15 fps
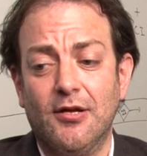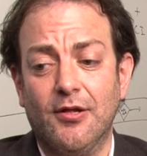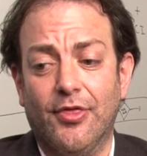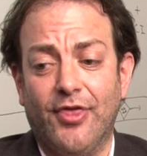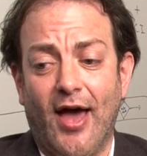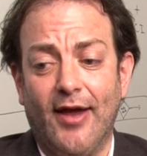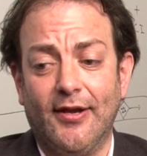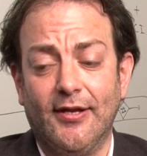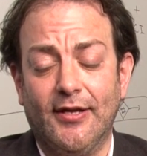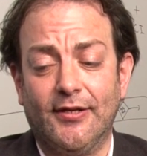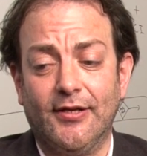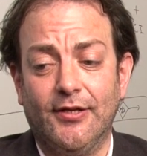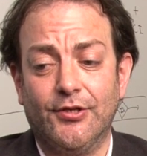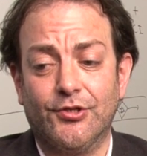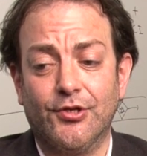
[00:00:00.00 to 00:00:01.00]
that
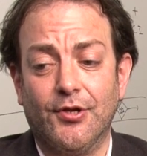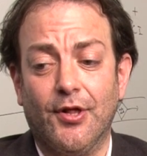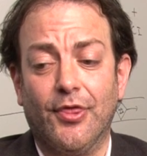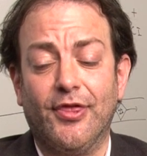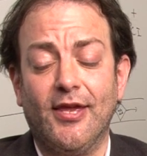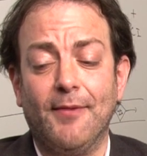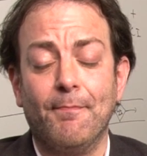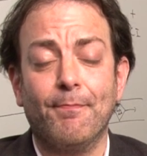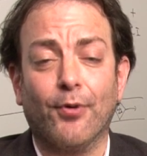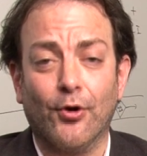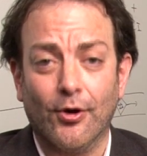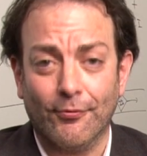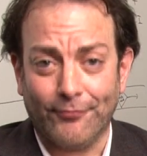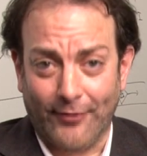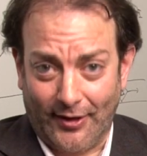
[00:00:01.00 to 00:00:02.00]
it is the
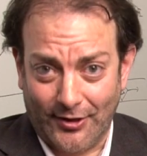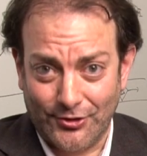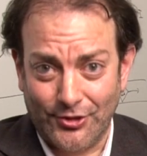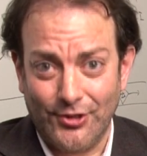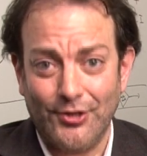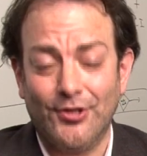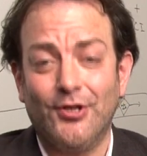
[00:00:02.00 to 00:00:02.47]
perfect